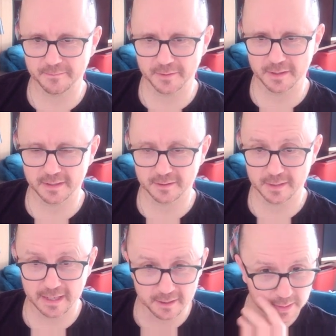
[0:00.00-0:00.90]
it's good to get
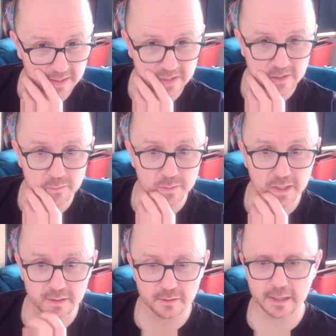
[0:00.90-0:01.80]
those ones at the top, they do
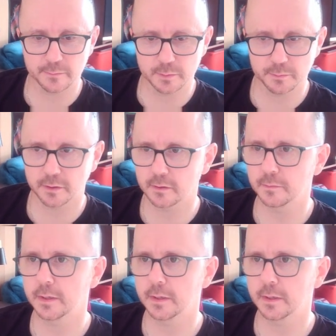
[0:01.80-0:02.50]
not help the bottom.